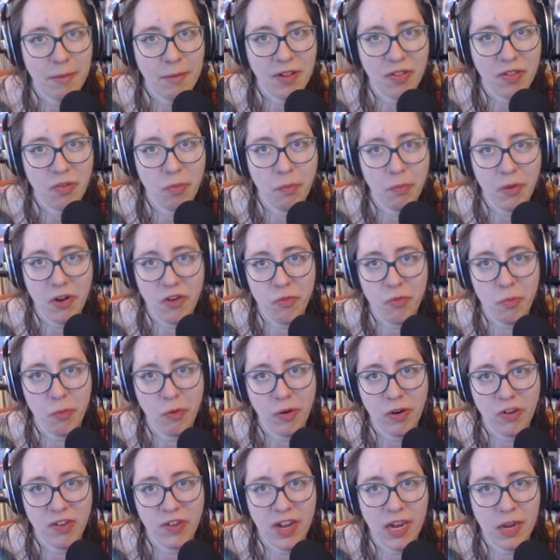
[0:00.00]
and it's much
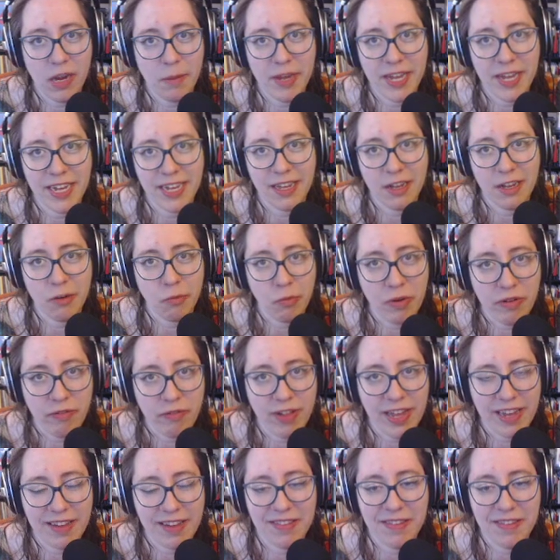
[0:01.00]
more timing and
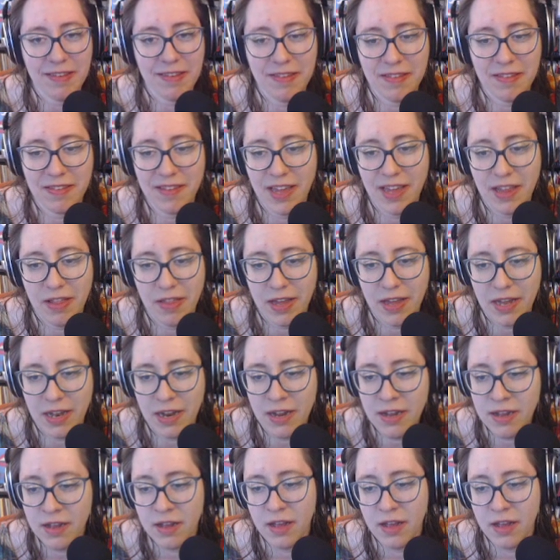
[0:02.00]
reflexes, and that